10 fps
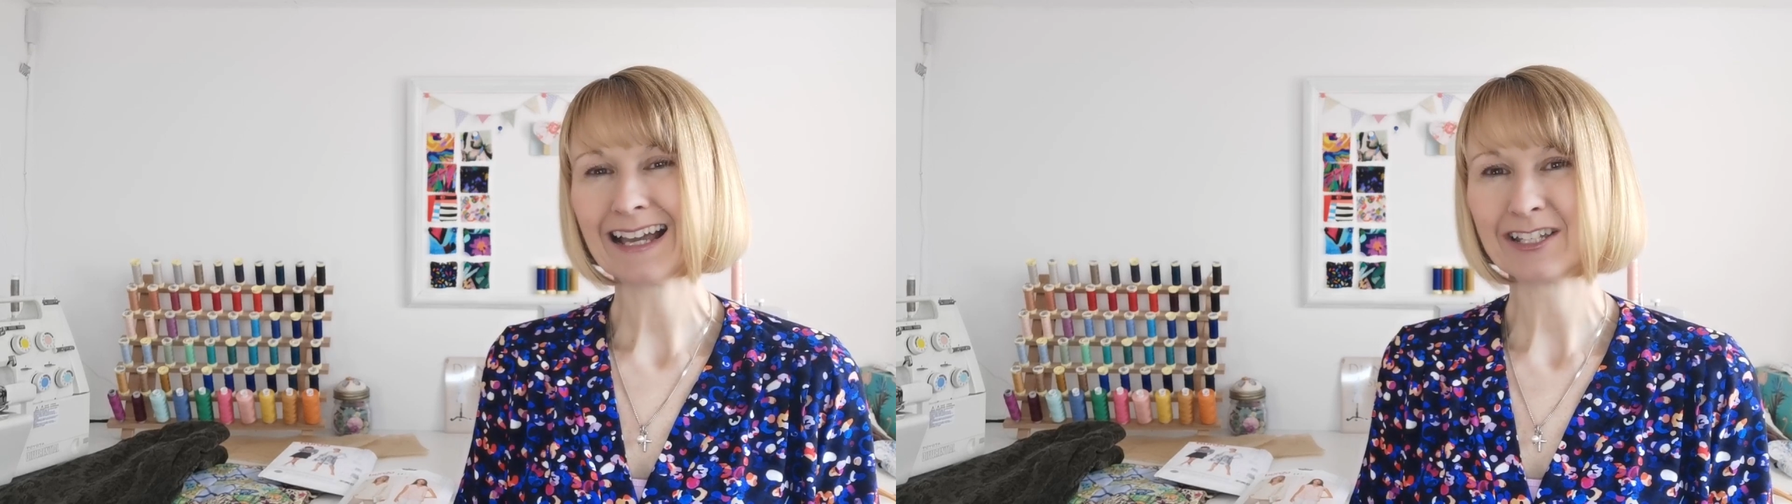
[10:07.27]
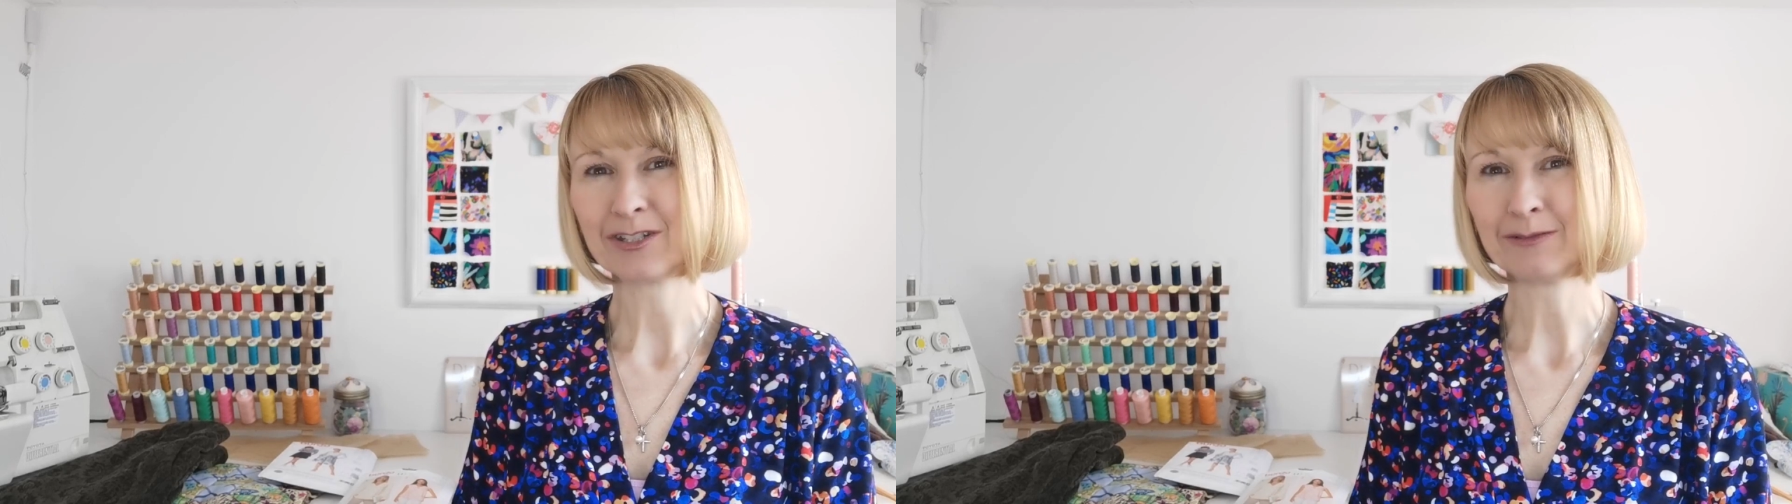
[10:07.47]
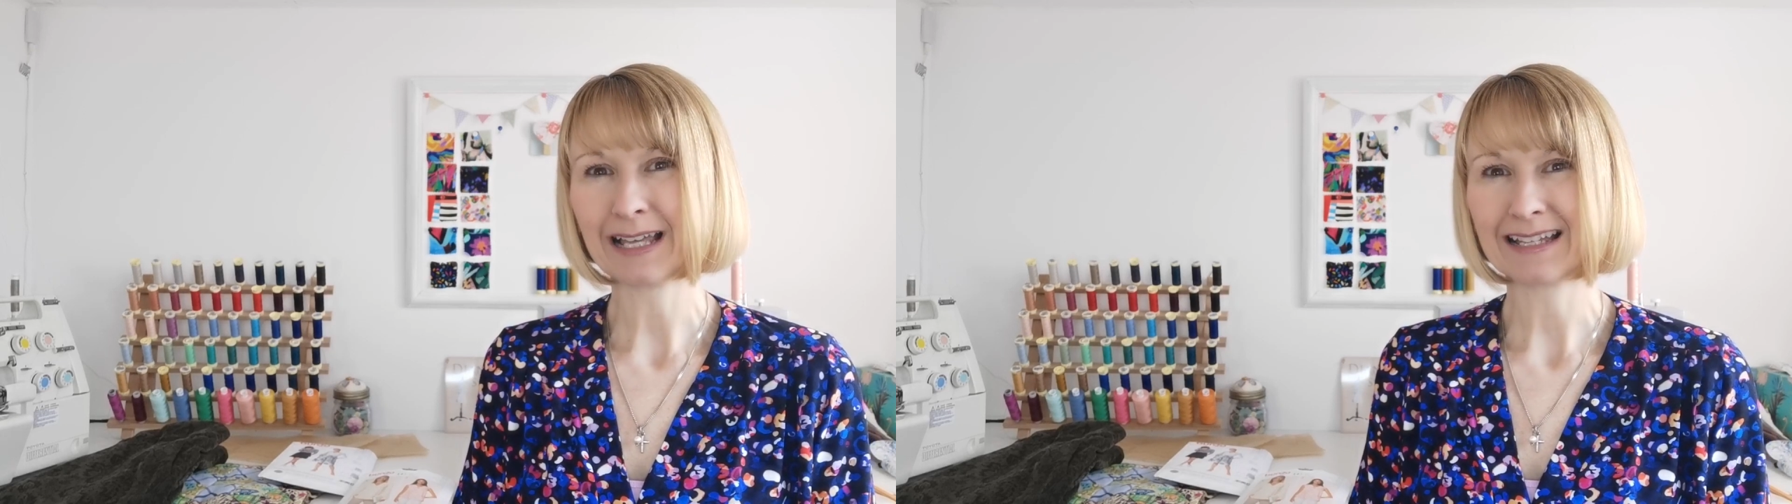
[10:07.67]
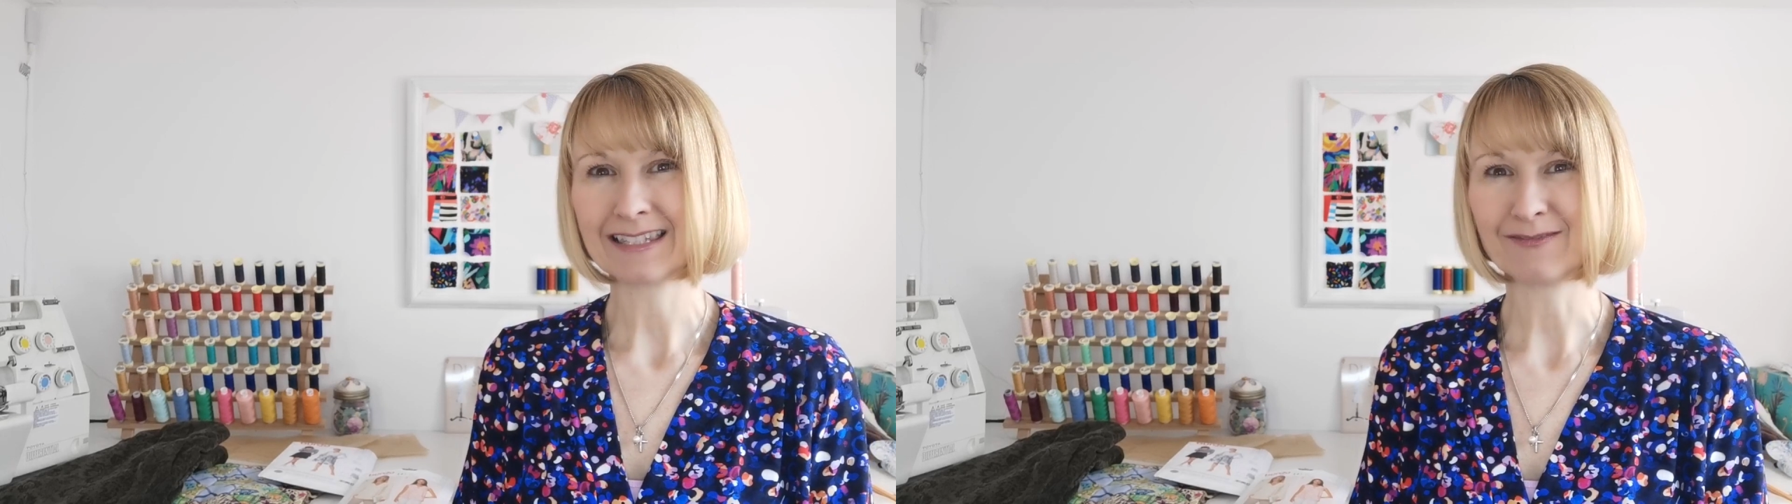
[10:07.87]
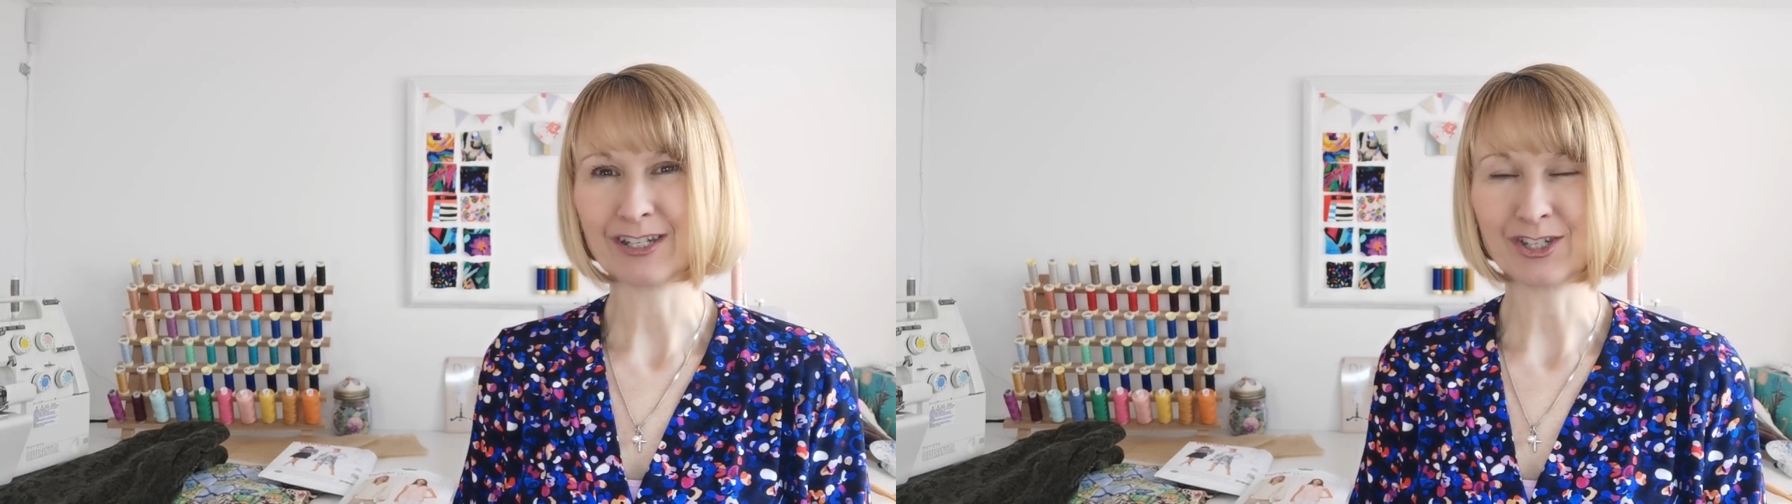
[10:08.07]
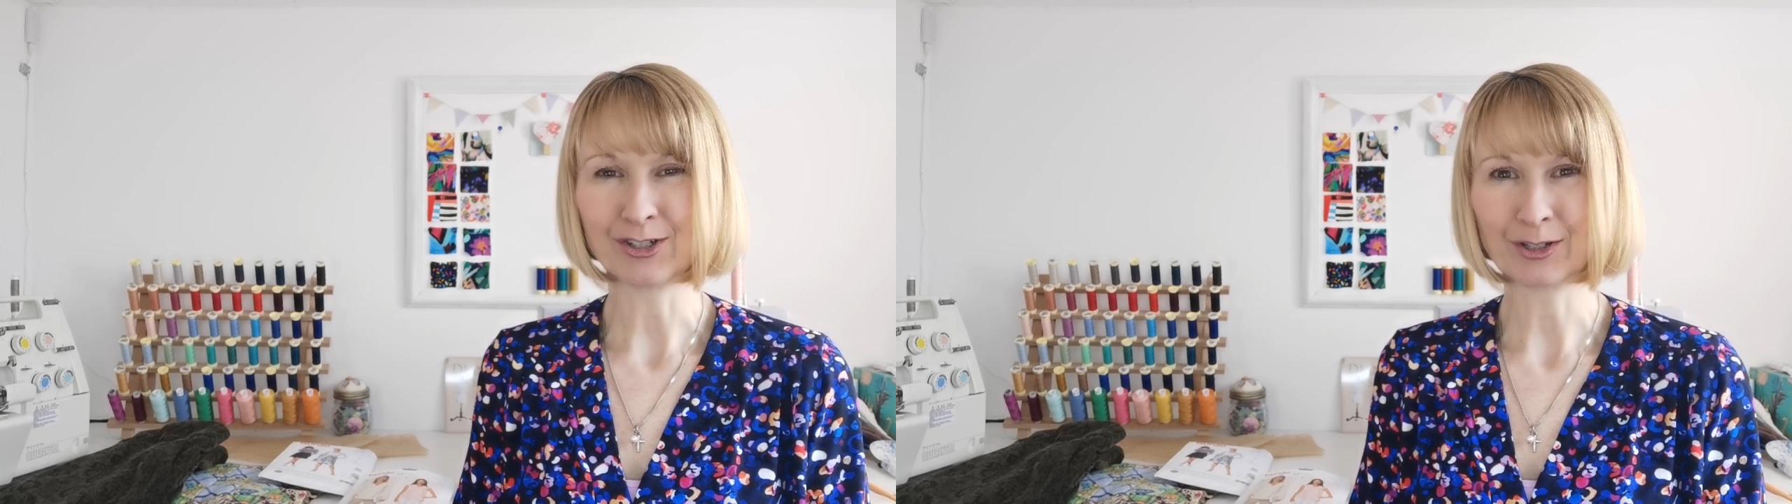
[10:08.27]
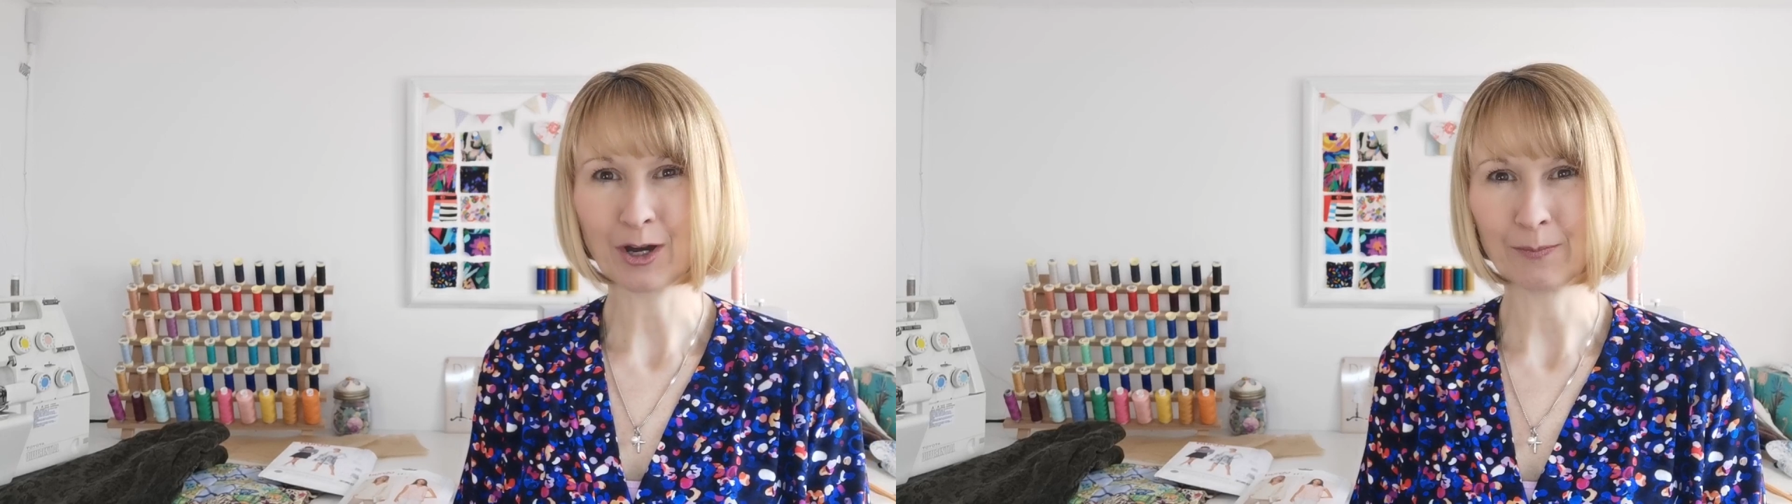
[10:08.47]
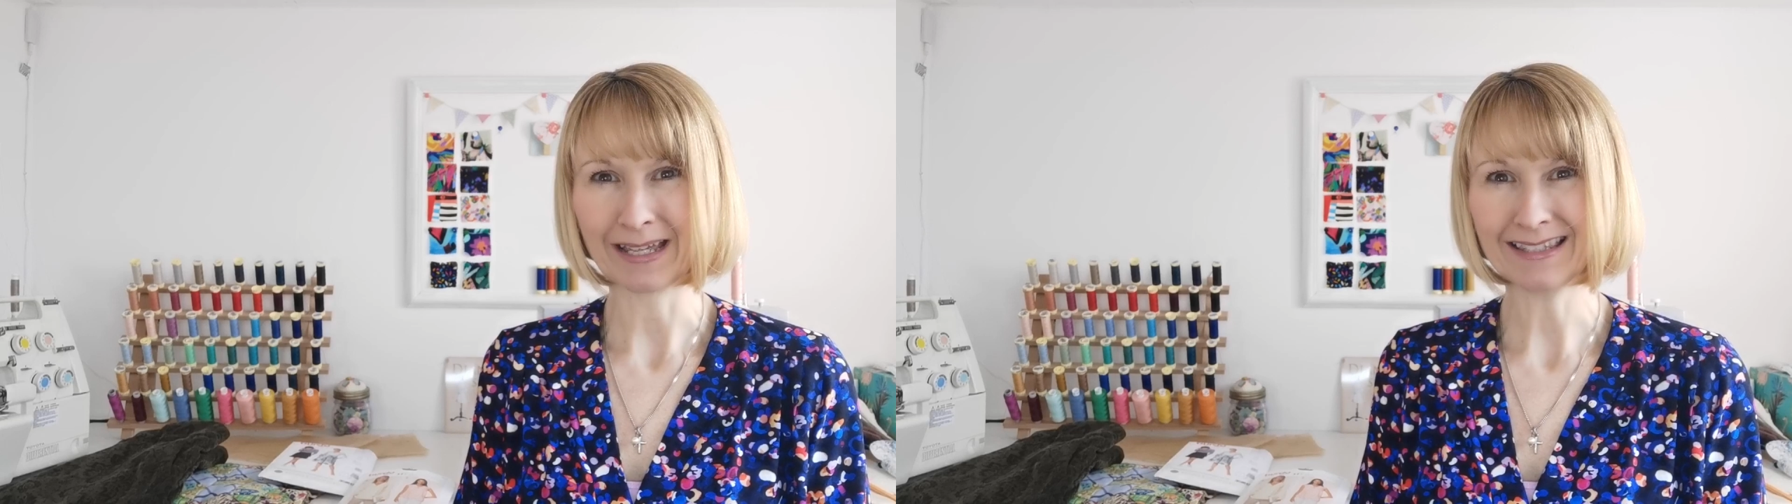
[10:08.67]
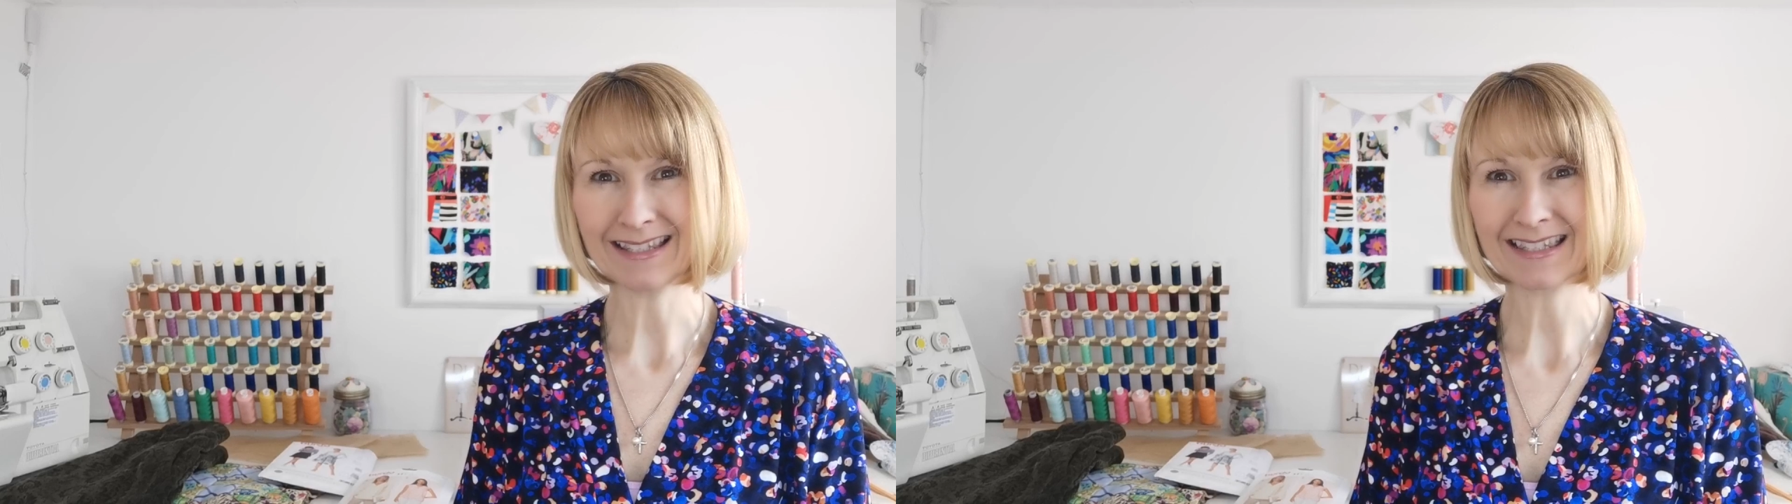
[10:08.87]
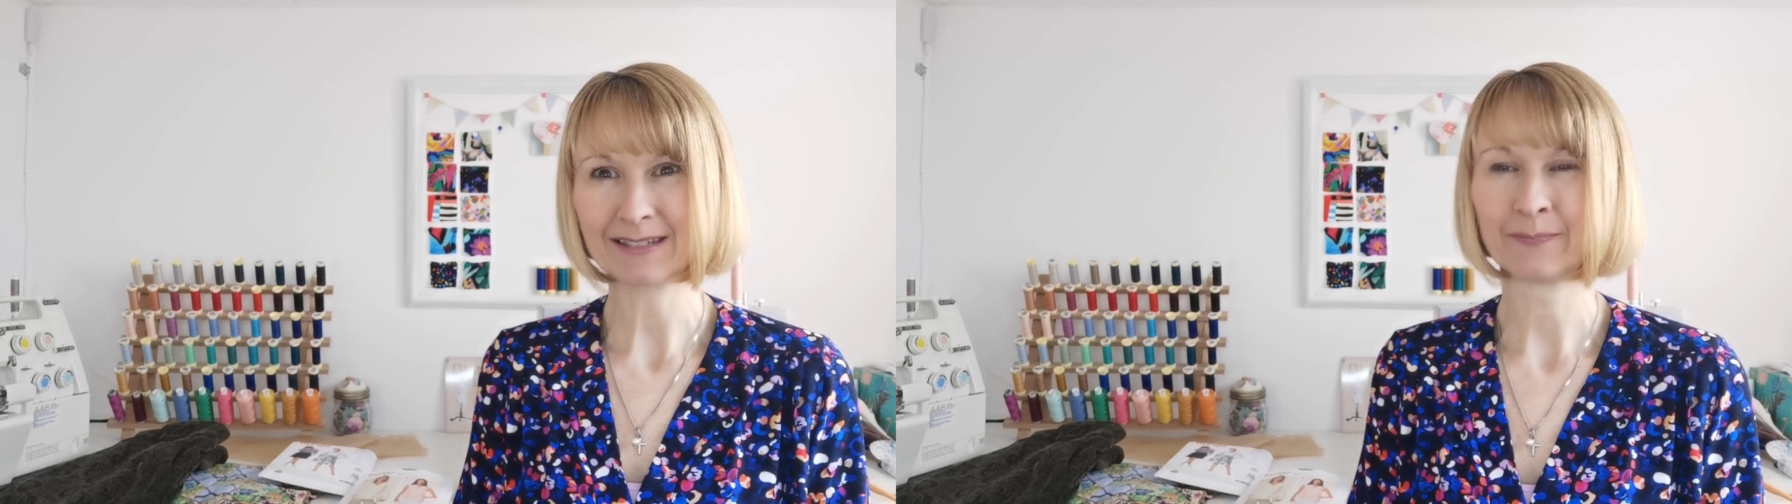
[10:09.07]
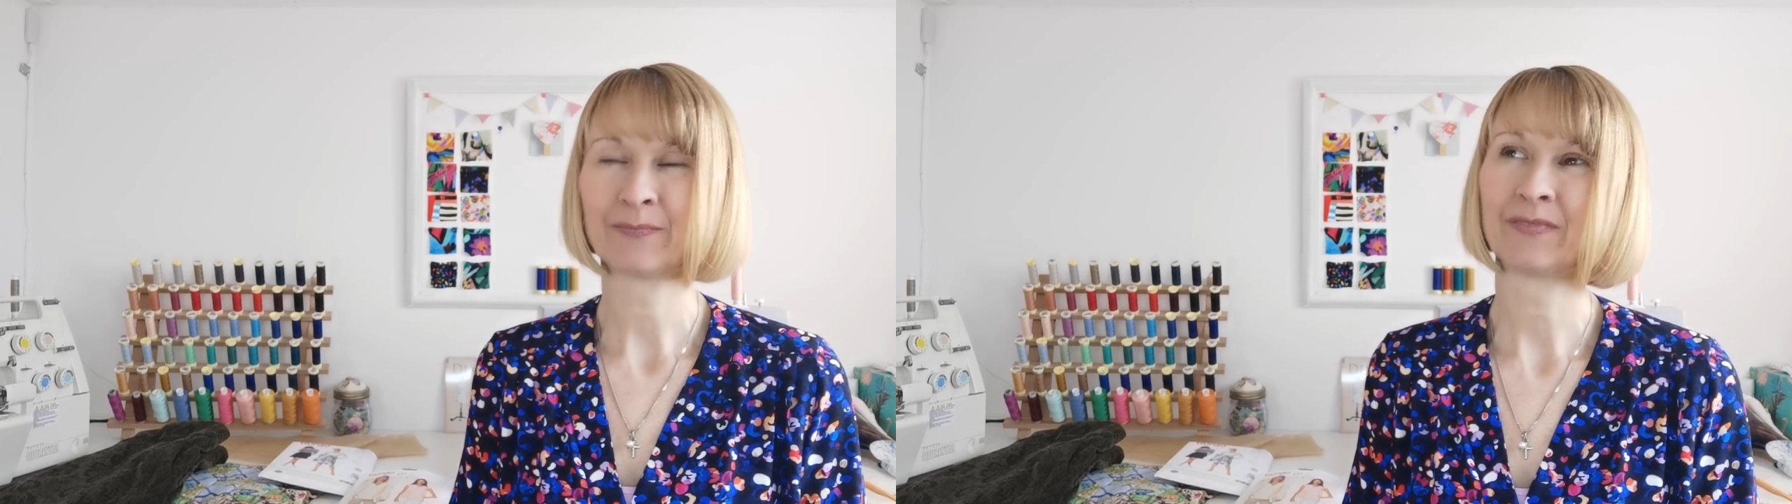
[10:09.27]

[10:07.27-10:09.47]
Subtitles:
I do like to read your comments.